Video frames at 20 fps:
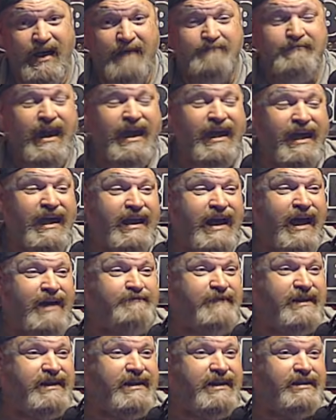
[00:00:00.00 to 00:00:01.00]
Man,
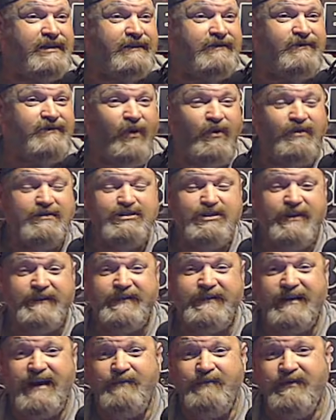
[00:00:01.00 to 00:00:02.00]
I'd be getting torches
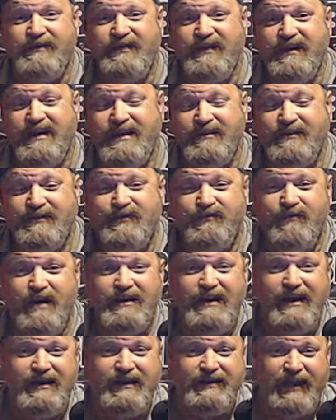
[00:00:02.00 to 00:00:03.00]
and everything else
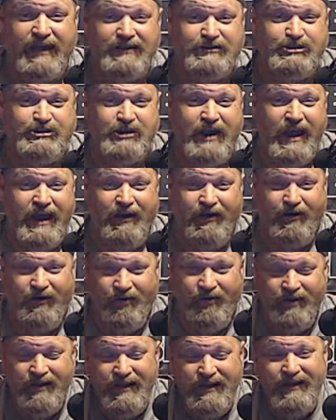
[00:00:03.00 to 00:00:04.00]
right out of that
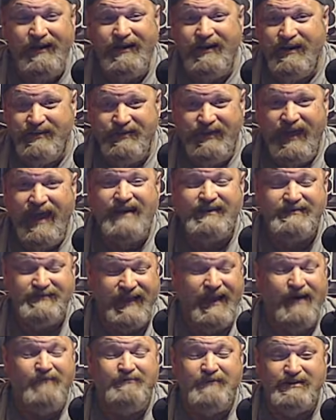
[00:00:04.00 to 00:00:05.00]
jail. That's
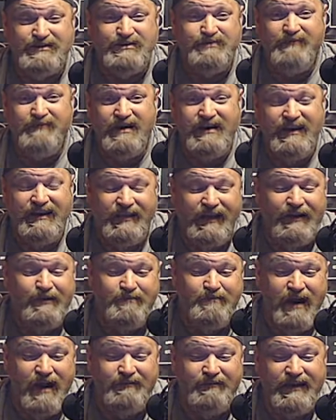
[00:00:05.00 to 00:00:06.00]
how much money they're
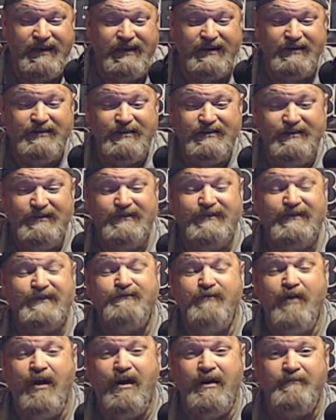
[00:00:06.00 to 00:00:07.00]
probably going to lose
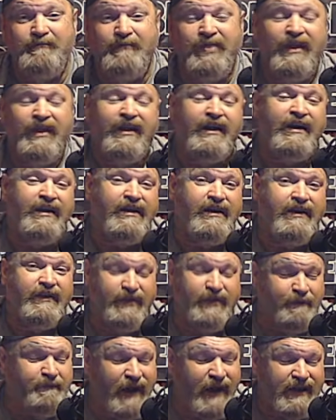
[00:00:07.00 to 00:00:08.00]
from
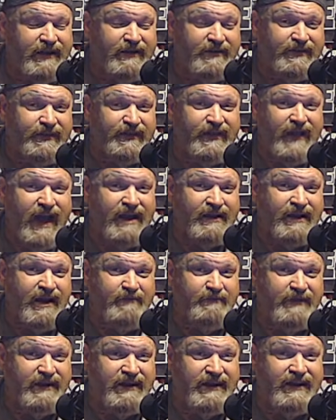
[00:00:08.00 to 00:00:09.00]
the bikers not
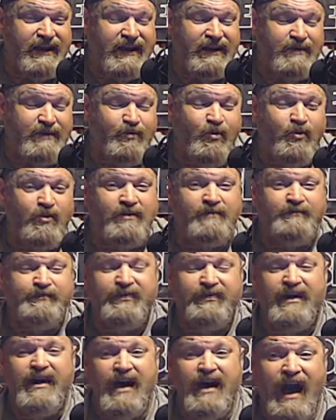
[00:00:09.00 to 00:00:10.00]
coming in anymore.
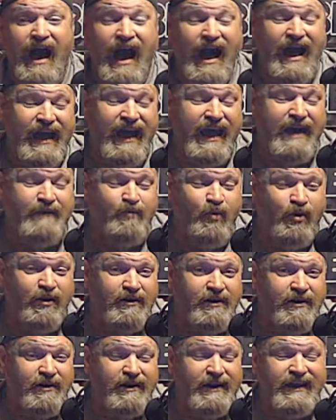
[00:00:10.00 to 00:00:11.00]
I am
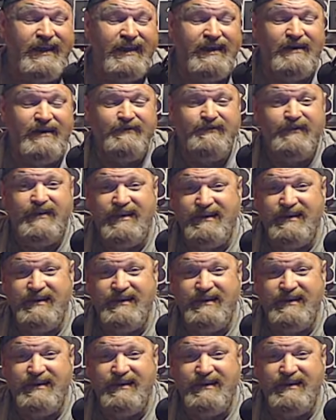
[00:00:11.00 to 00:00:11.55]
wondering if